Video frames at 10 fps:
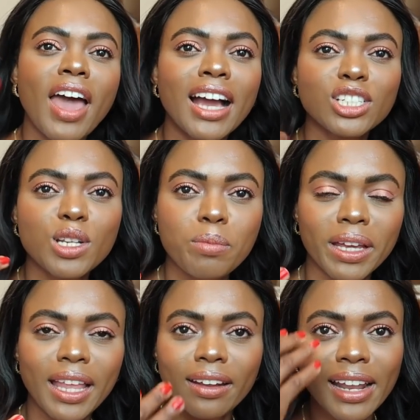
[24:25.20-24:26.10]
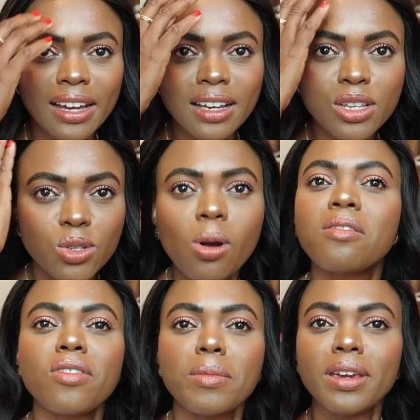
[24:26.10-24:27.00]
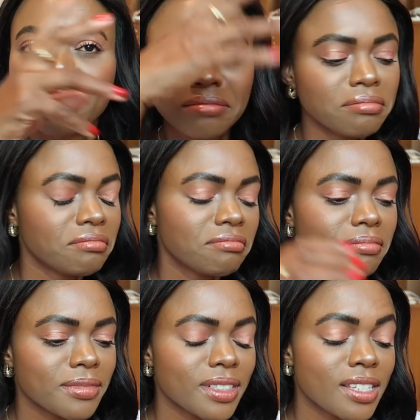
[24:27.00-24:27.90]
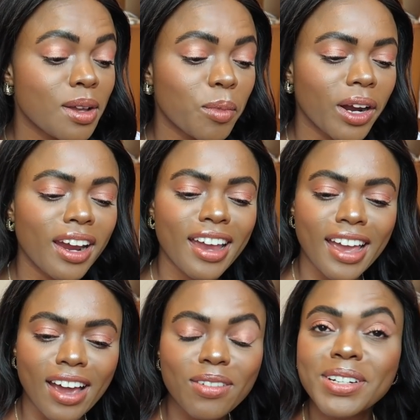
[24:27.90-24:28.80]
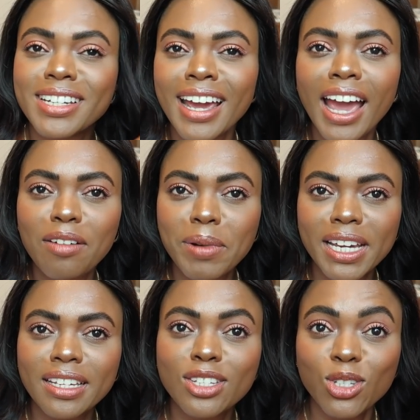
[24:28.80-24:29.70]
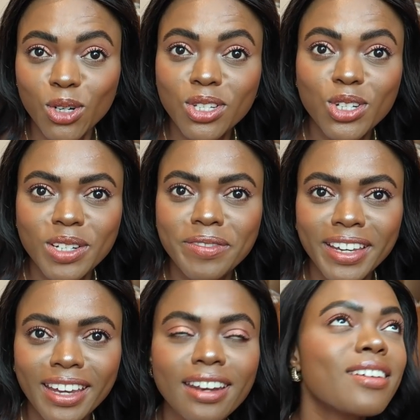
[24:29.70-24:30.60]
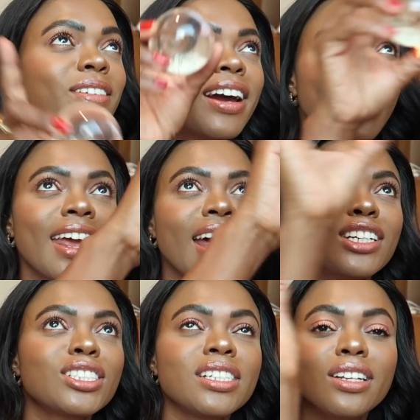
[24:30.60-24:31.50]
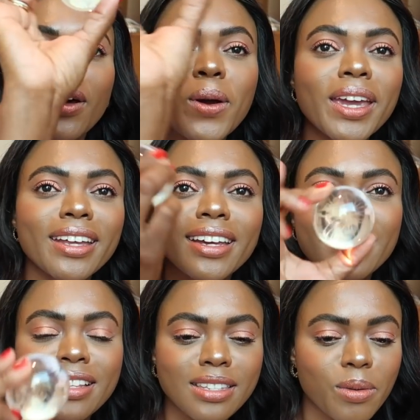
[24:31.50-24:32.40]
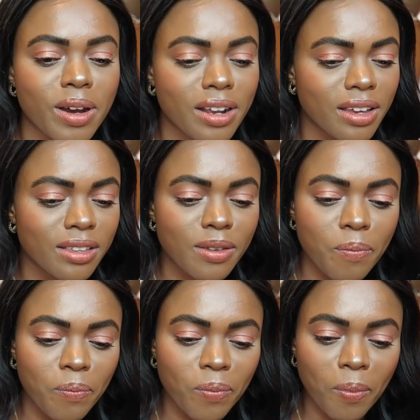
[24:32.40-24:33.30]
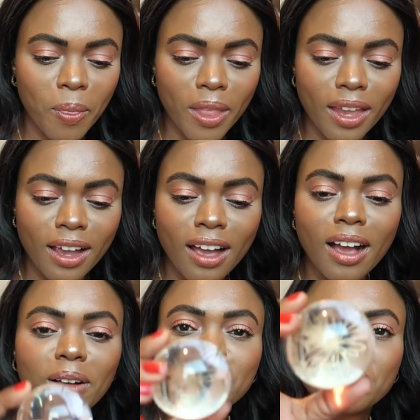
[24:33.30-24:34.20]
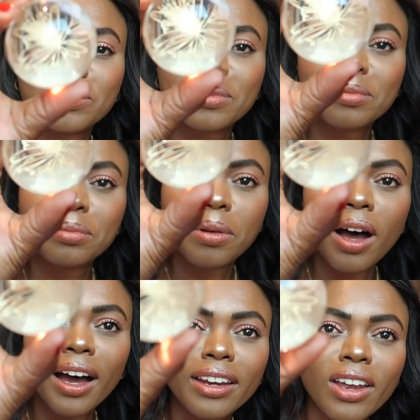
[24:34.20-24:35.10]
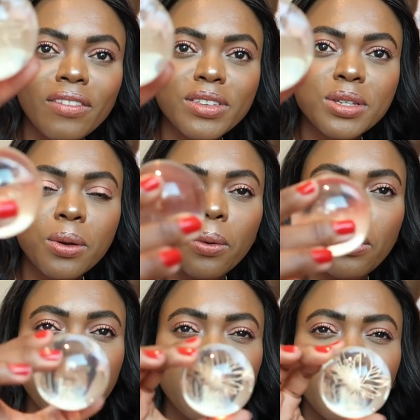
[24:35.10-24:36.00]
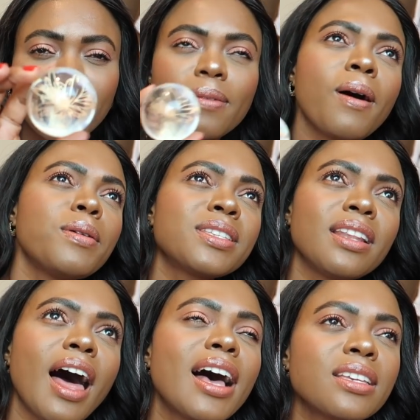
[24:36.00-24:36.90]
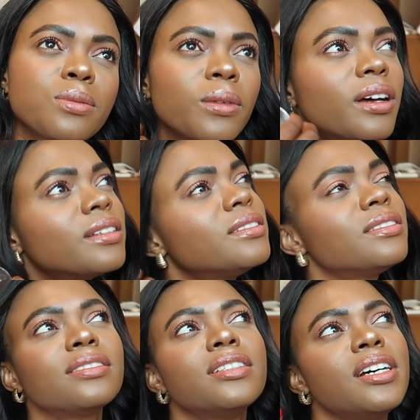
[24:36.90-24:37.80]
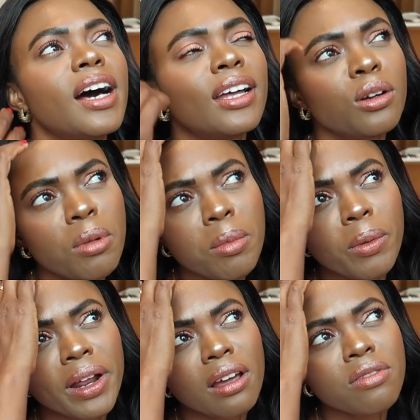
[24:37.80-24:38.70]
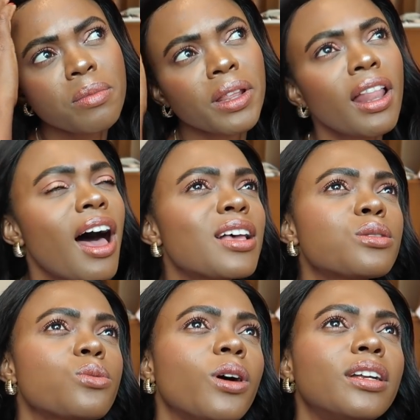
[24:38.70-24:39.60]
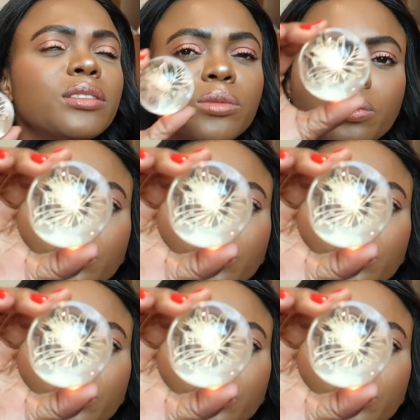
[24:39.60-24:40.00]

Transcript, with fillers: actually picked out like a store for me somewhere, which I have my star certificate where I can actually locate it and see where it is. Um, but you have this cool thing. What was the last one? I don't remember what I got from the last one.